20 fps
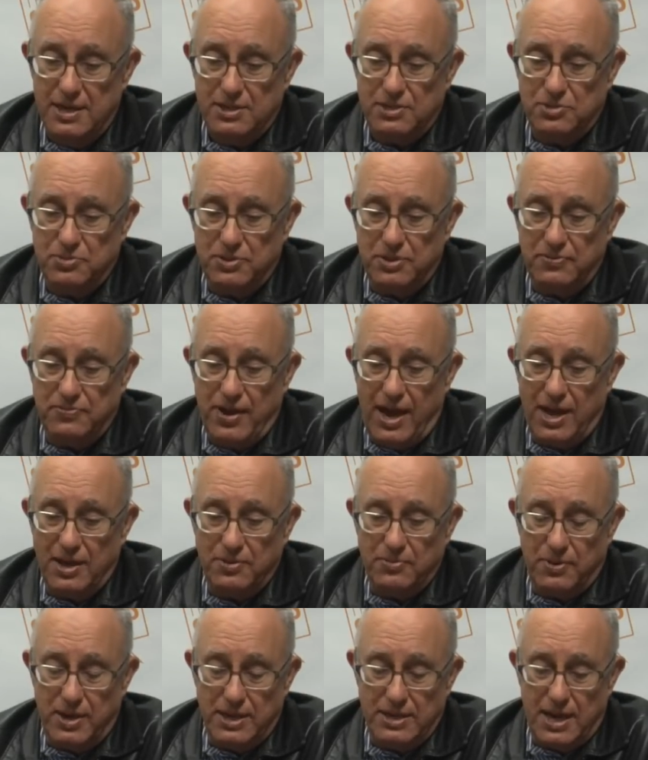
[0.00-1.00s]
to
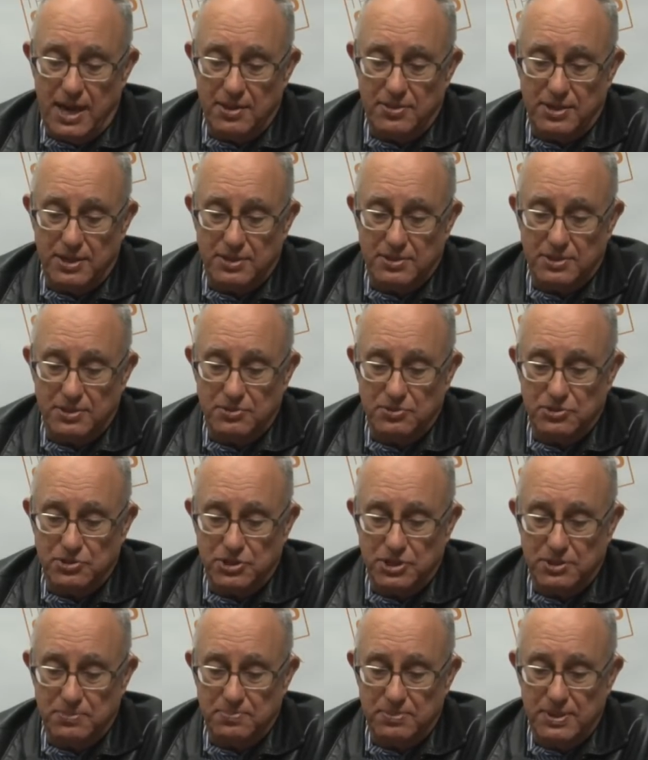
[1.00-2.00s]
evaluate, I think,
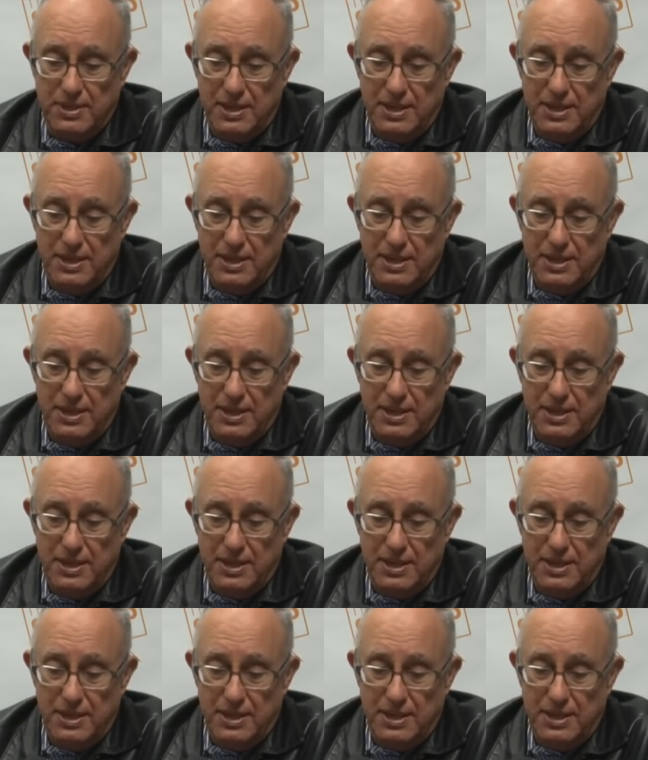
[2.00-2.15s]
leadership